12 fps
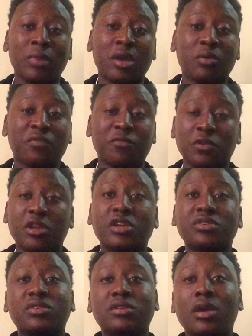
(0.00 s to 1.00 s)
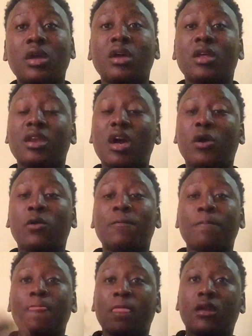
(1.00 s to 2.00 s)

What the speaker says: microphone is. Now,